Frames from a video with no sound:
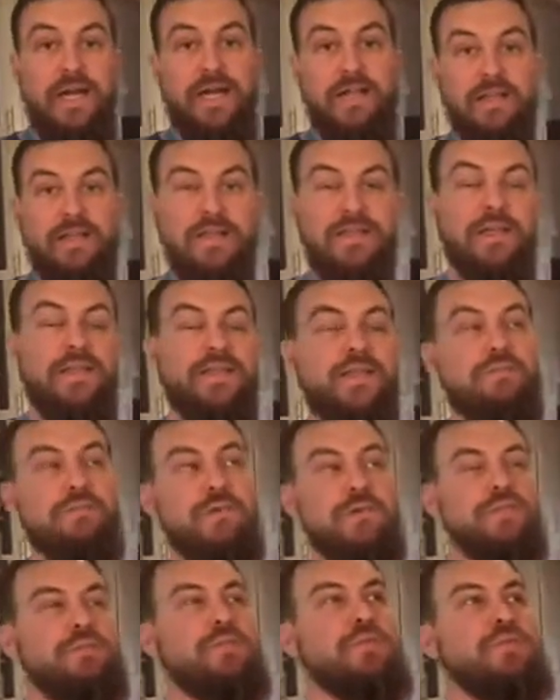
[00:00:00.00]
Island. I think
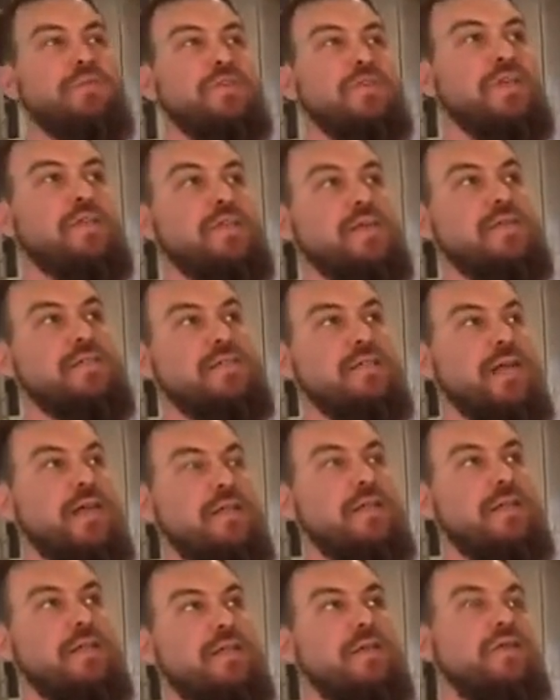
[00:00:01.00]
most people think Thousand
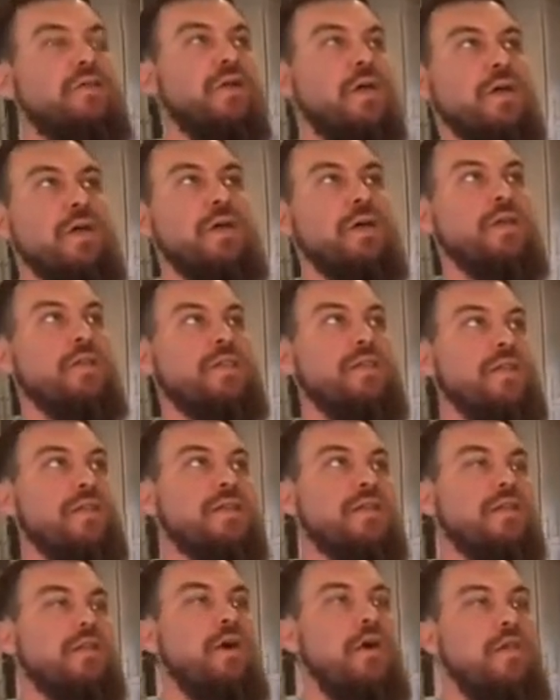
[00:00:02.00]
Island, they don't
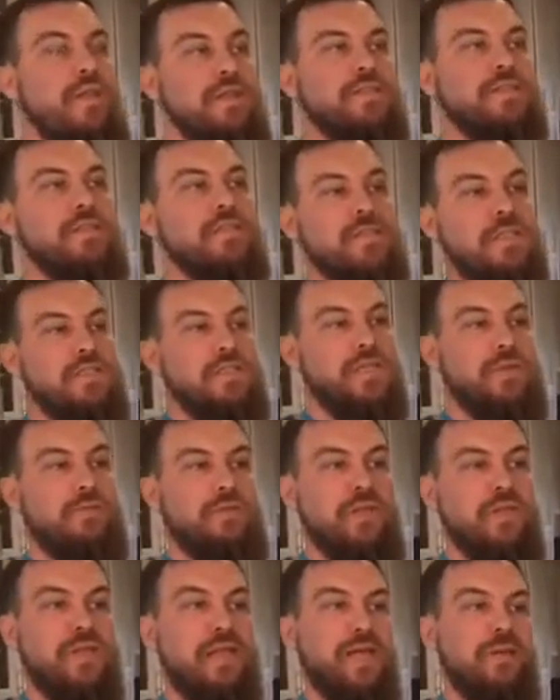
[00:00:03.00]
think that, oh, that's the sauce they
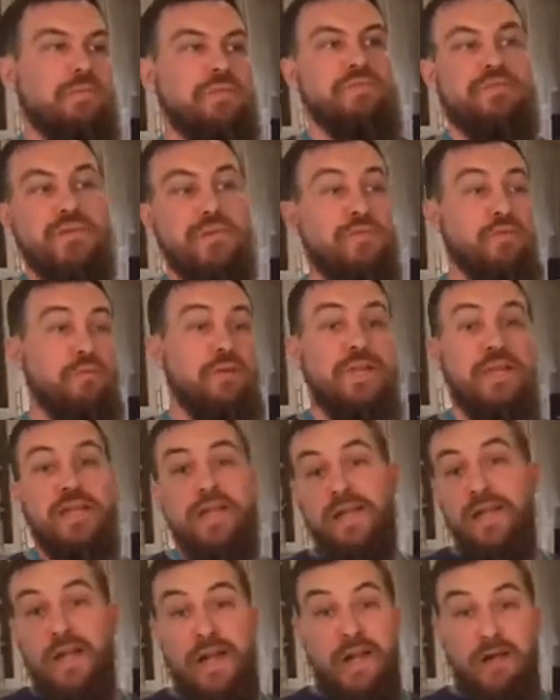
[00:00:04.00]
really like. But if you've ever been in
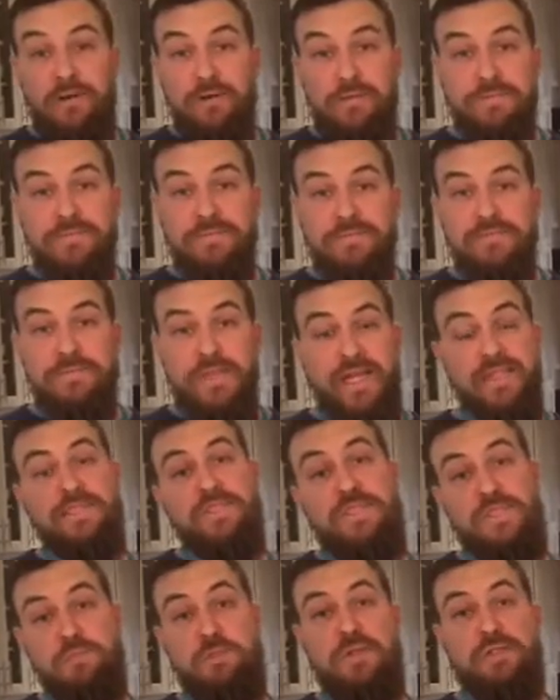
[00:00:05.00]
In-N-Out, that's
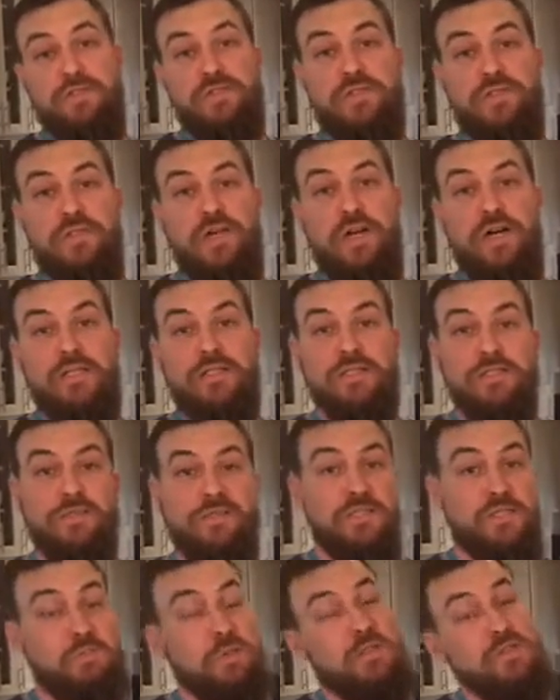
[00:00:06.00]
the special sauce.
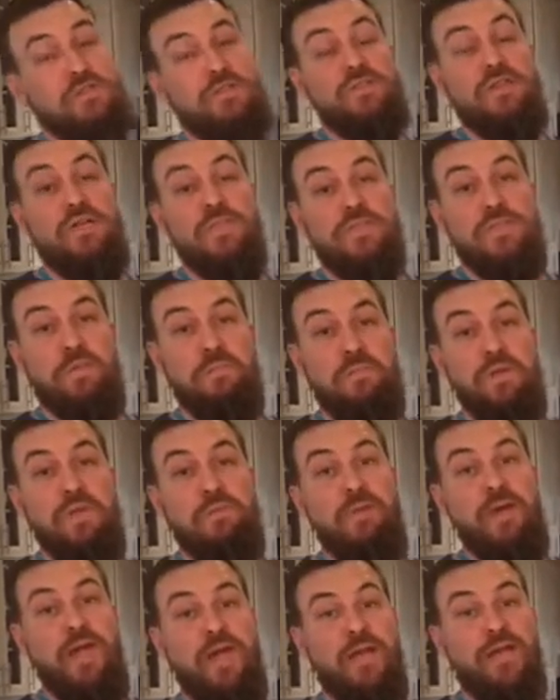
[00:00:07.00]
The special sauce on a
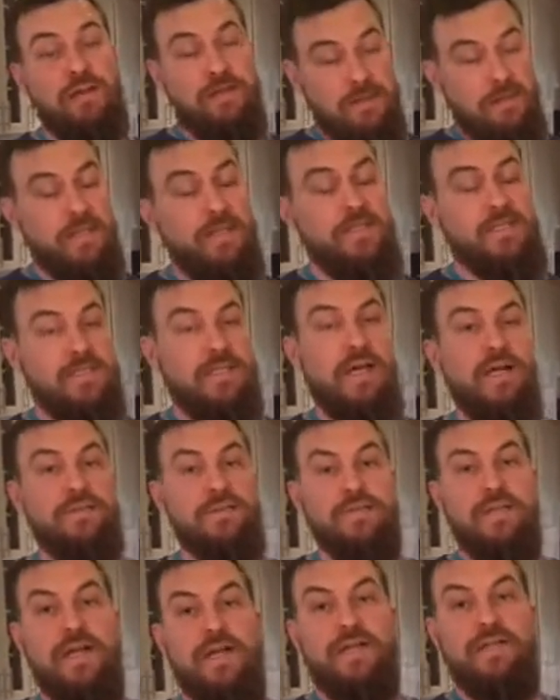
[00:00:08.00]
Big Mac, it's
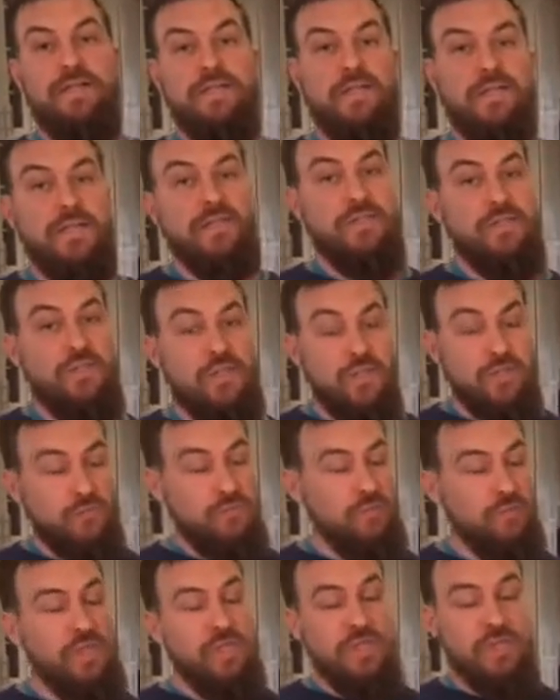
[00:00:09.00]
Thousand Island. So you
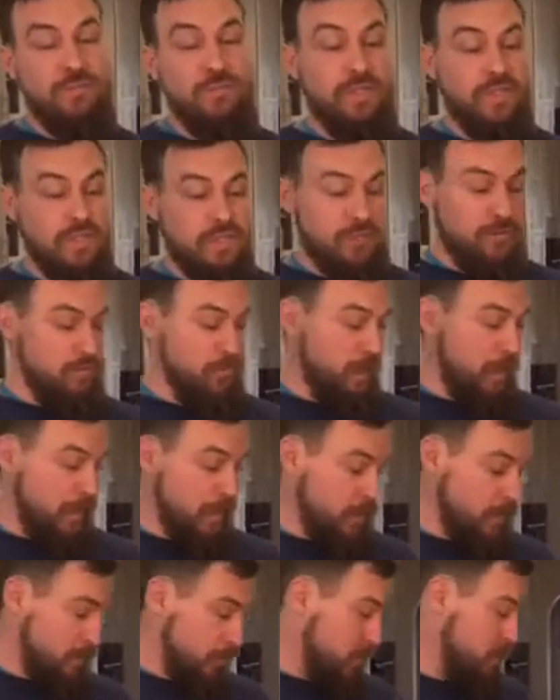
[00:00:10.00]
really, really do
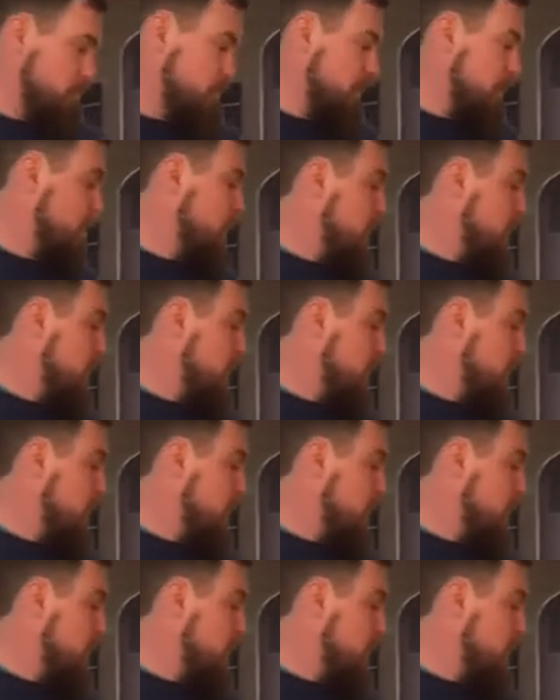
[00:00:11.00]
like it, trust me.